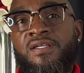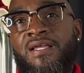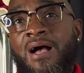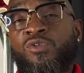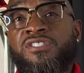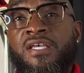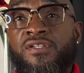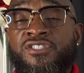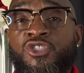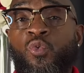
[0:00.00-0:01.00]
I will say
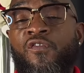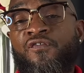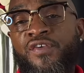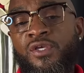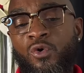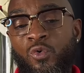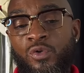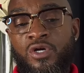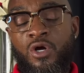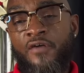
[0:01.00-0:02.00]
this, you will feel
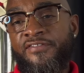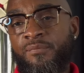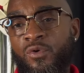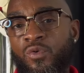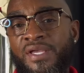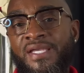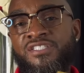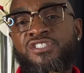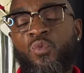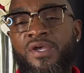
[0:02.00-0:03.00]
comfortable in
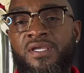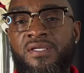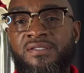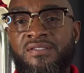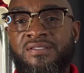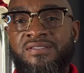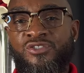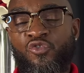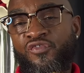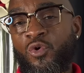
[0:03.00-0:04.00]
suede,
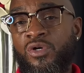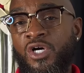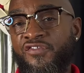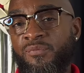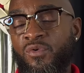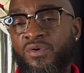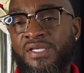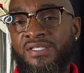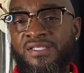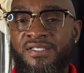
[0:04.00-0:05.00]
you'll feel comfortable
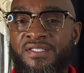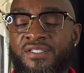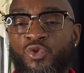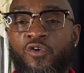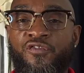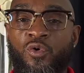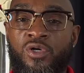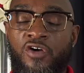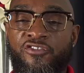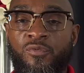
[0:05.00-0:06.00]
in linen, you will feel
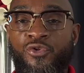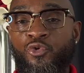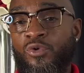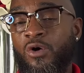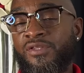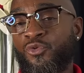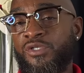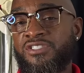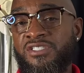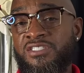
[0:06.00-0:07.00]
comfortable throughout 3
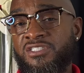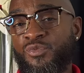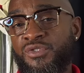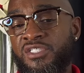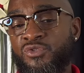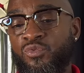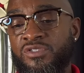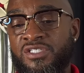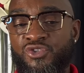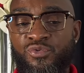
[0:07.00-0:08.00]
seasons with this one,
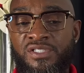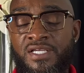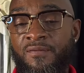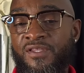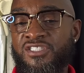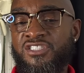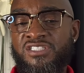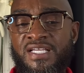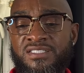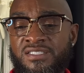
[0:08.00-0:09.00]
because you get this
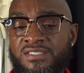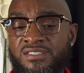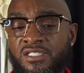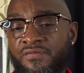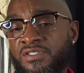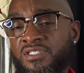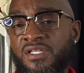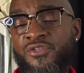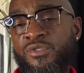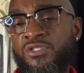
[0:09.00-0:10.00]
sexiness of this
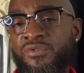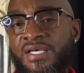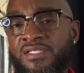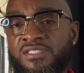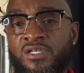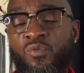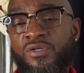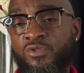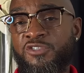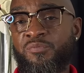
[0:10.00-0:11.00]
leathery tonality of one
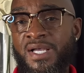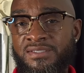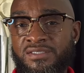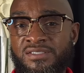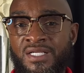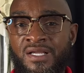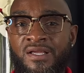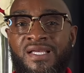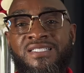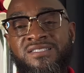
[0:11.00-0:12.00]
of those spices.
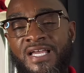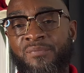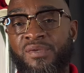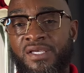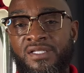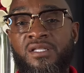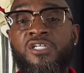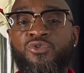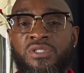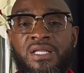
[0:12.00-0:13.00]
It's like being in a
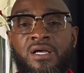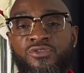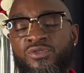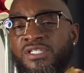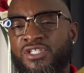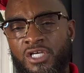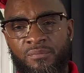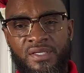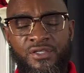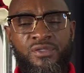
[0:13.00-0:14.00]
luxury lounge. You get
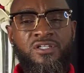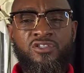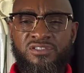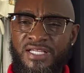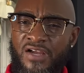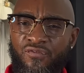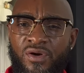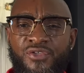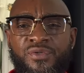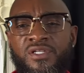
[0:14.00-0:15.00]
nutmeg, you get a little
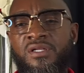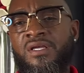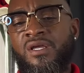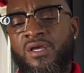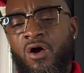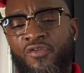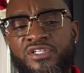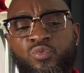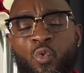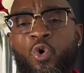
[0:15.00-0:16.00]
saffron, you get all these
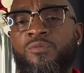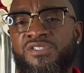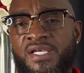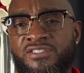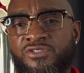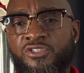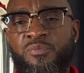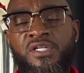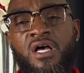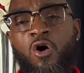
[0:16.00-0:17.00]
warm textures,
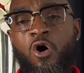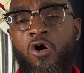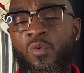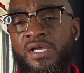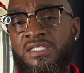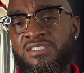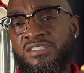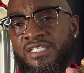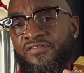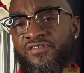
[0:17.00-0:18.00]
but it always is
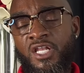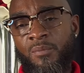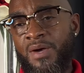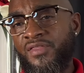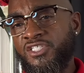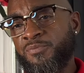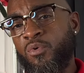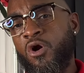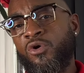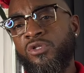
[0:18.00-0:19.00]
enveloped by the
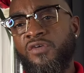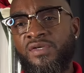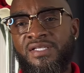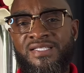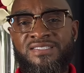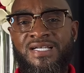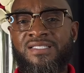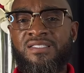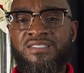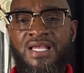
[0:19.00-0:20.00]
sparkle of it, and it's got
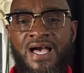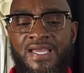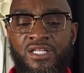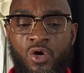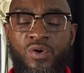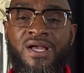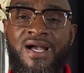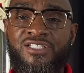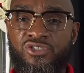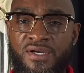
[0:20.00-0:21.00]
this high-low
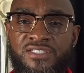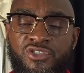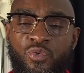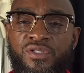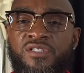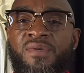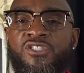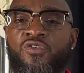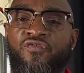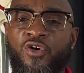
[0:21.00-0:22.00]
contrast to it that makes
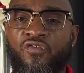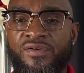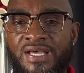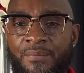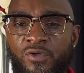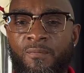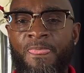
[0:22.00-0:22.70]
you feel phenomenal.